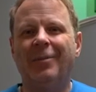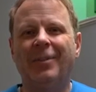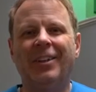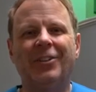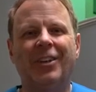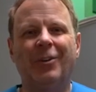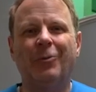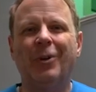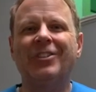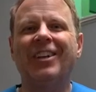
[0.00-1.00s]
It's a
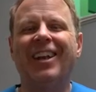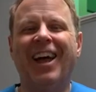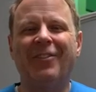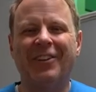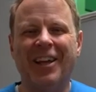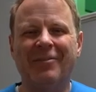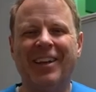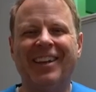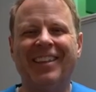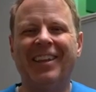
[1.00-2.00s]
once in a lifetime
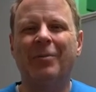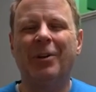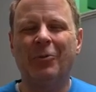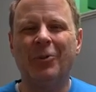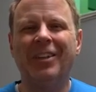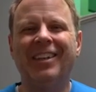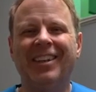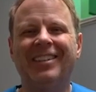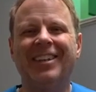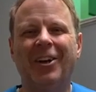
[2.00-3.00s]
kind of thing, but it really
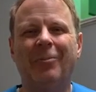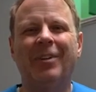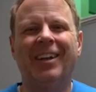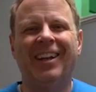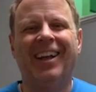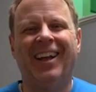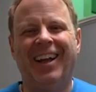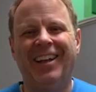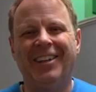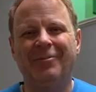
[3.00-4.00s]
does help.
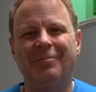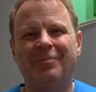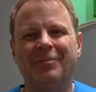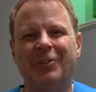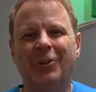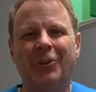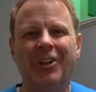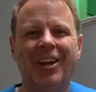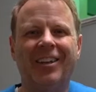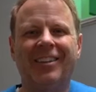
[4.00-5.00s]
So good
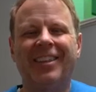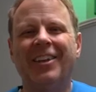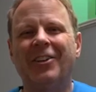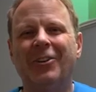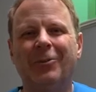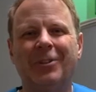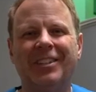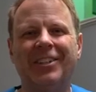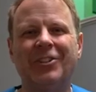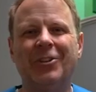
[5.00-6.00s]
luck. Thank you. We'll
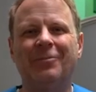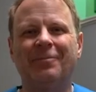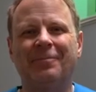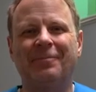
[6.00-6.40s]
see you soon.